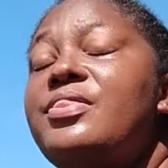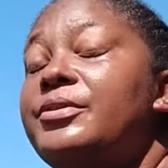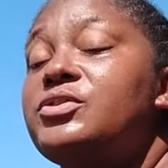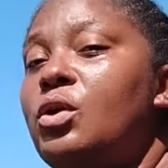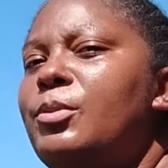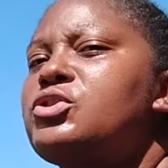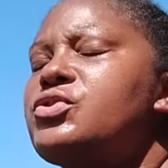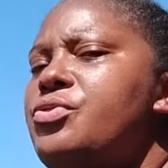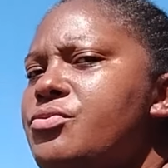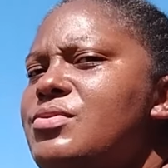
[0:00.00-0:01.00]
There is
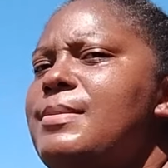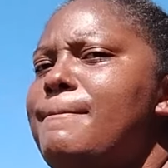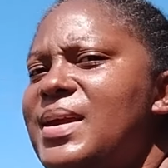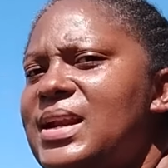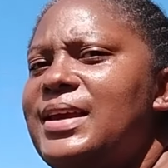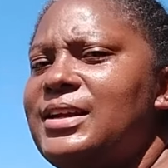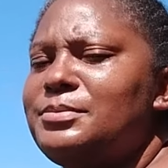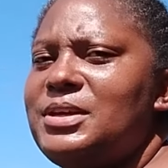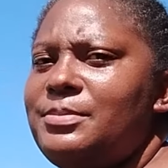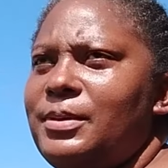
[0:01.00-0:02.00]
almost 3 million
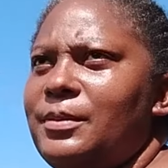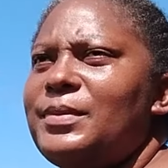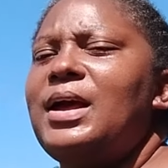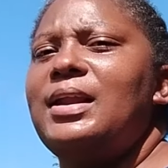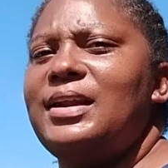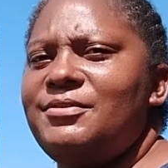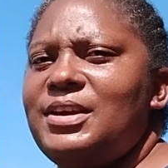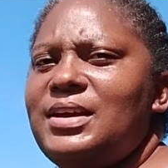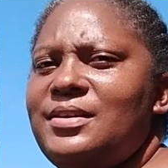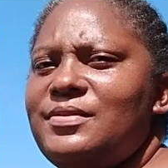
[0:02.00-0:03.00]
people
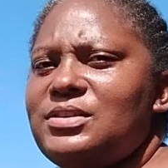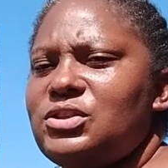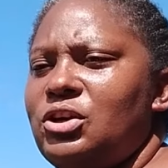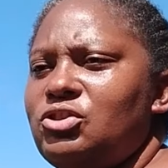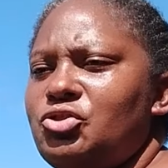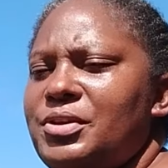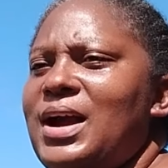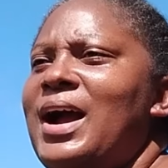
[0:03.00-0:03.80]
living in this country,